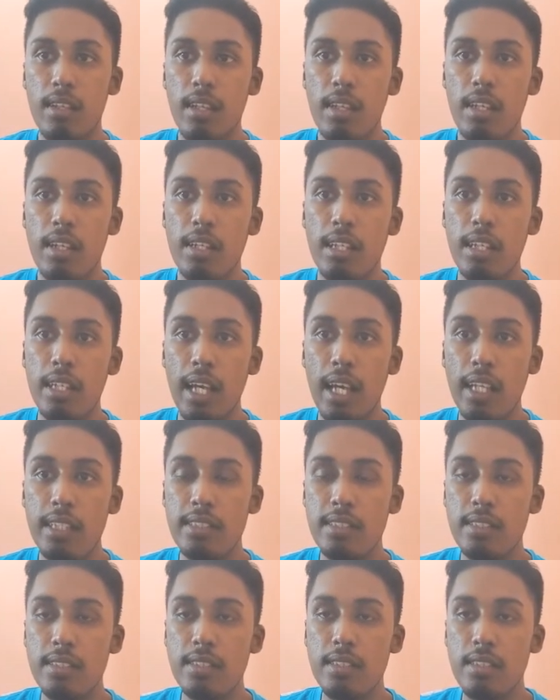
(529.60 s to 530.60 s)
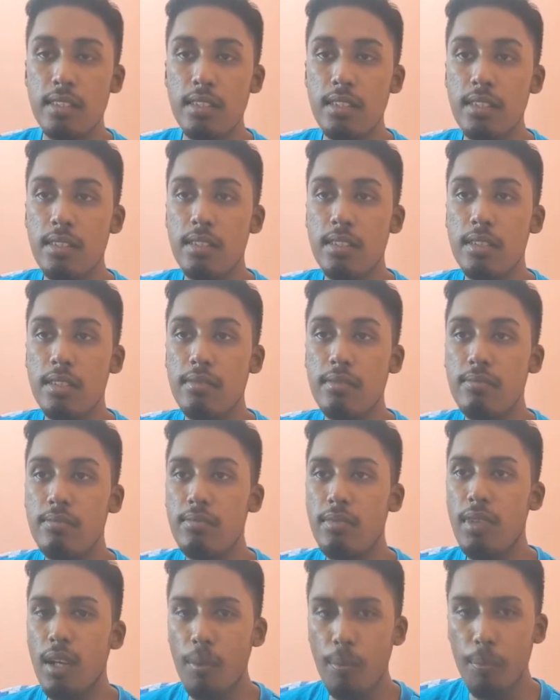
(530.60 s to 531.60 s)
it has
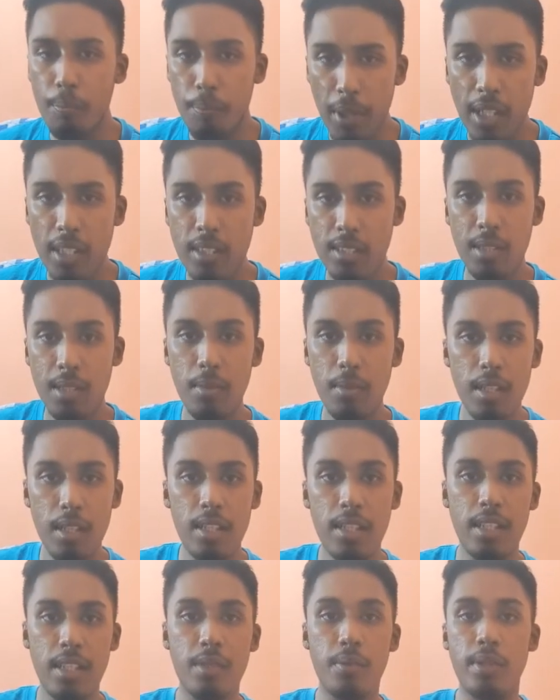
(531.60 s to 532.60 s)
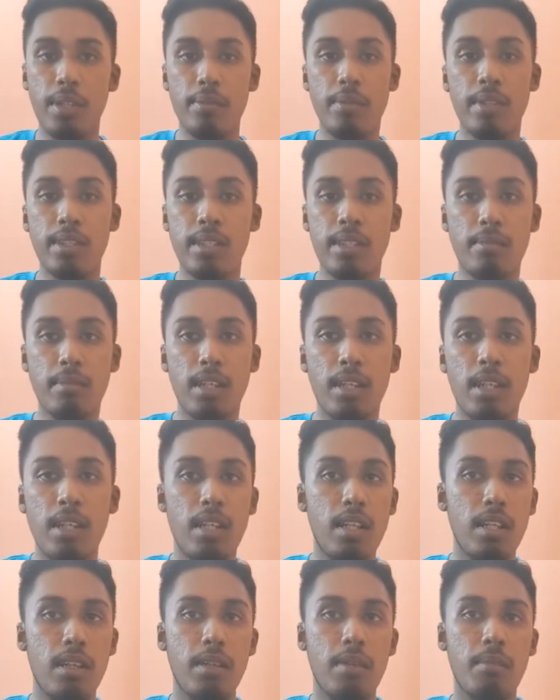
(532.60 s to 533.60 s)
a big similarity between them.
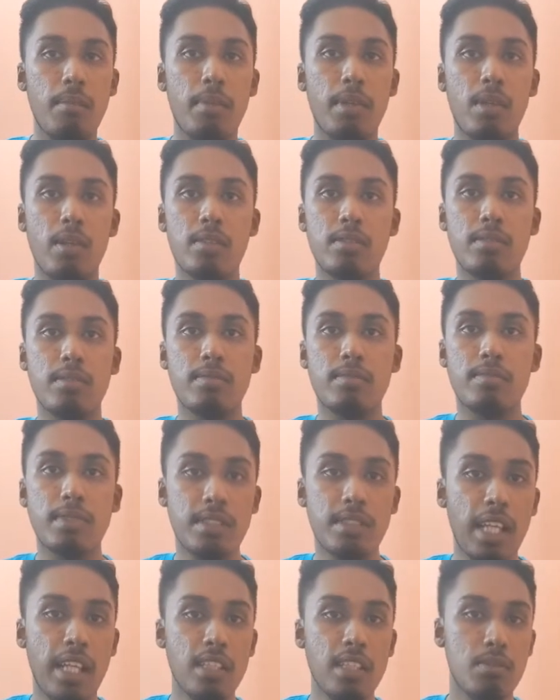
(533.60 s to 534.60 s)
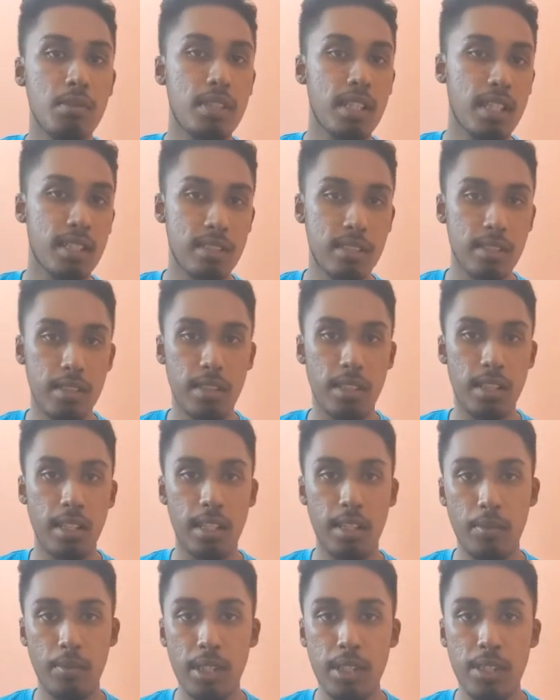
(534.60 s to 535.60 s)
Because science,
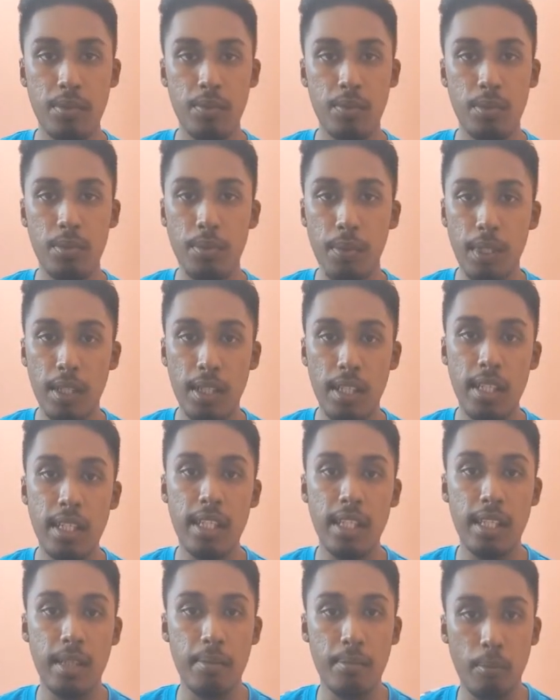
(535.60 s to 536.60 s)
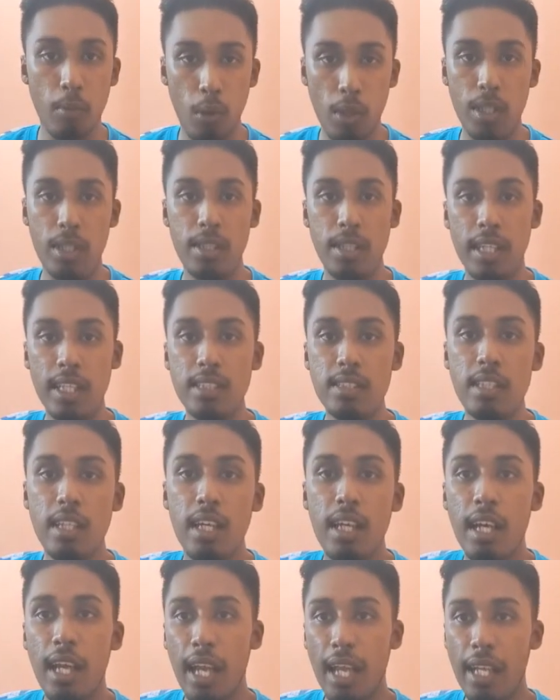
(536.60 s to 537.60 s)
which we were learning in modern days,
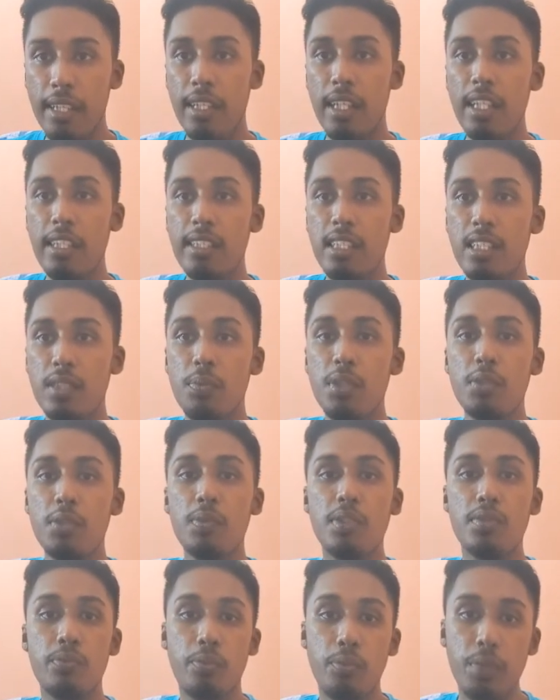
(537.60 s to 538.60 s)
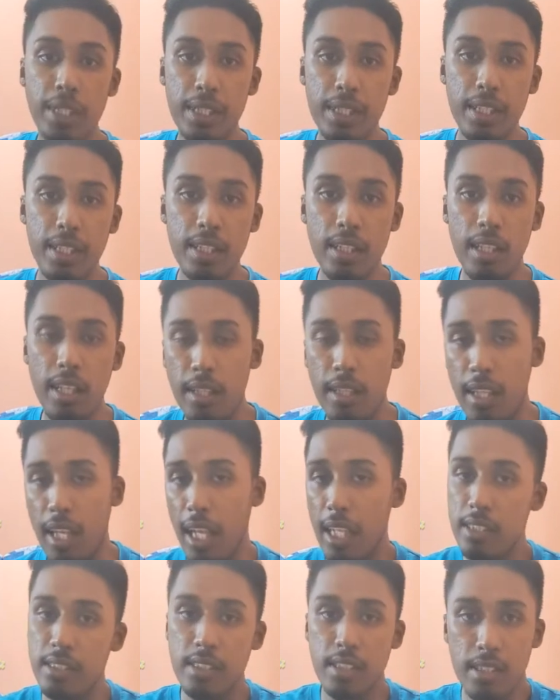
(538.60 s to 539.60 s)
and religious, which was written in the
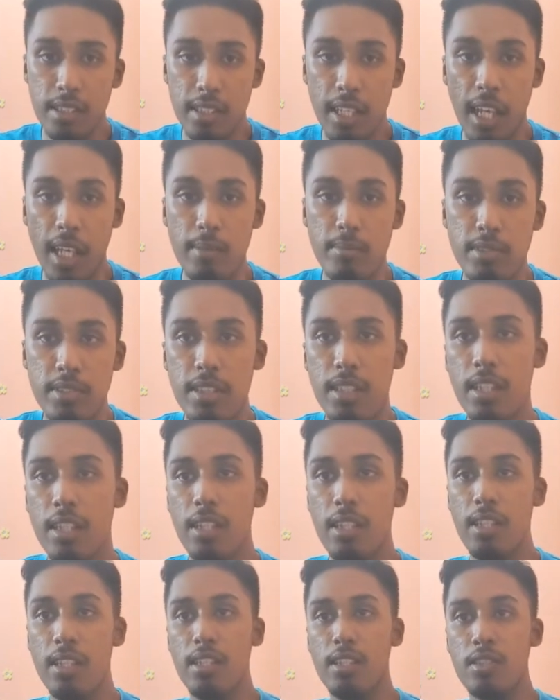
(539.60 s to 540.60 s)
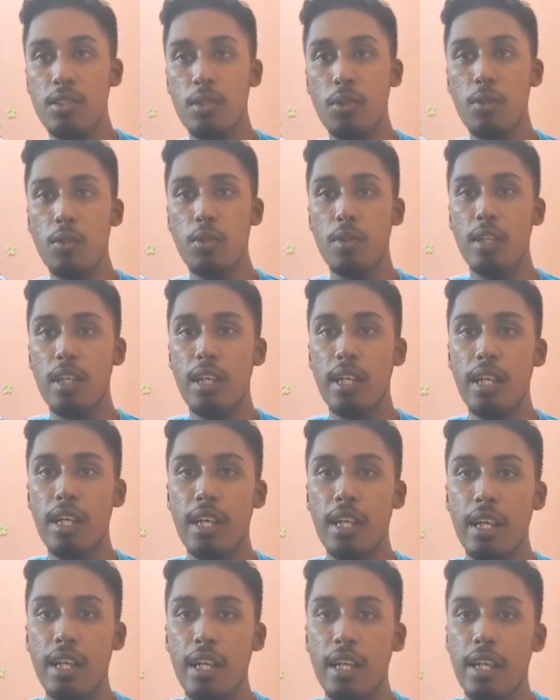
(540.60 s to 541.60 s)
ancient times, so
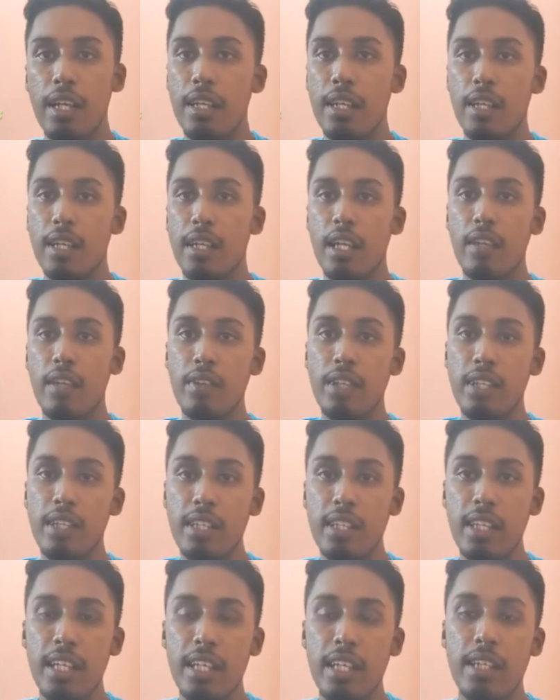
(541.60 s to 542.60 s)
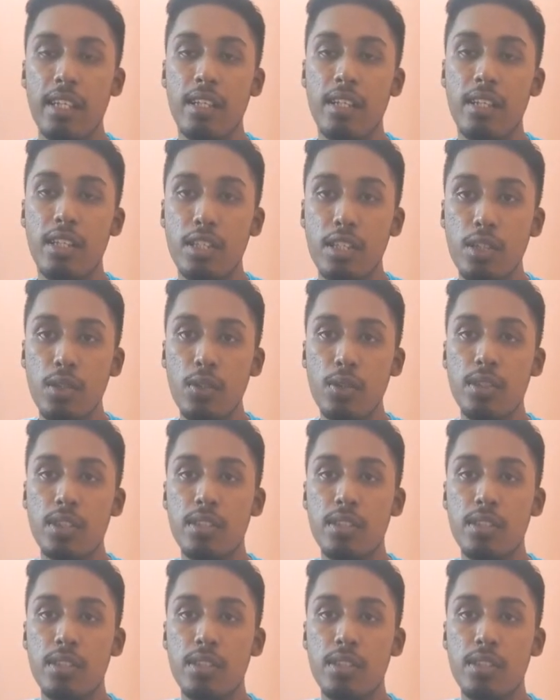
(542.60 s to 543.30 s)
it will create a huge